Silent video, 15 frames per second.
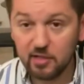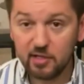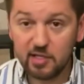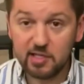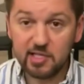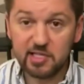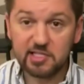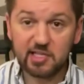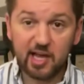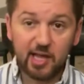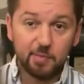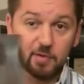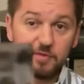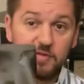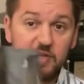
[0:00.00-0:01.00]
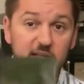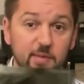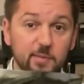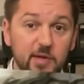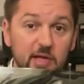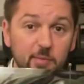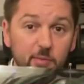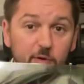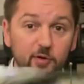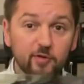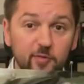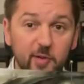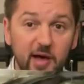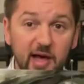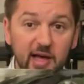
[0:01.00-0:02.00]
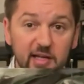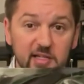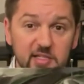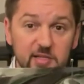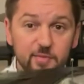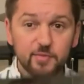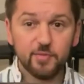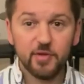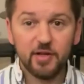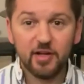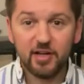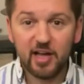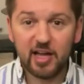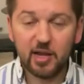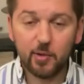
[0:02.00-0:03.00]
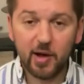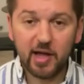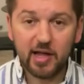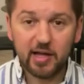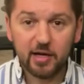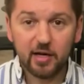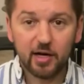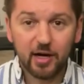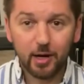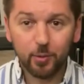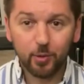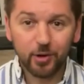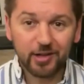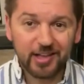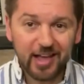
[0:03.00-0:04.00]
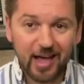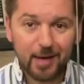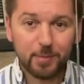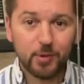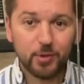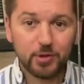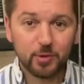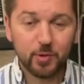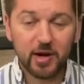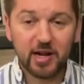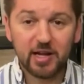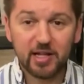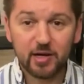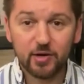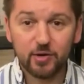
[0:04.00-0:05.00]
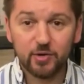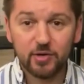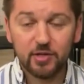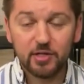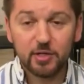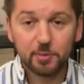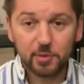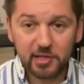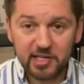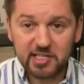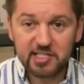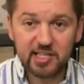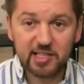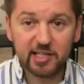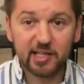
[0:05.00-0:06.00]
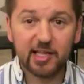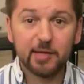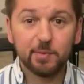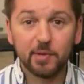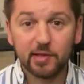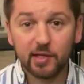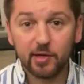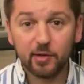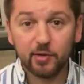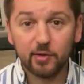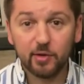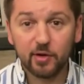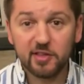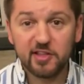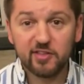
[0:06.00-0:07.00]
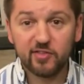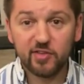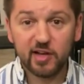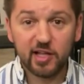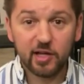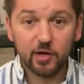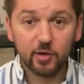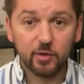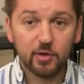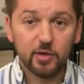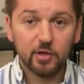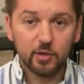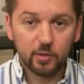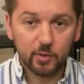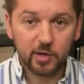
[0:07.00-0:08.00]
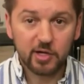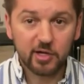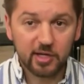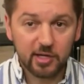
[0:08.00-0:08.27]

in these type of EMP-proof bags. Anyway, I'm really happy with the radio. Please see the link below on this video where you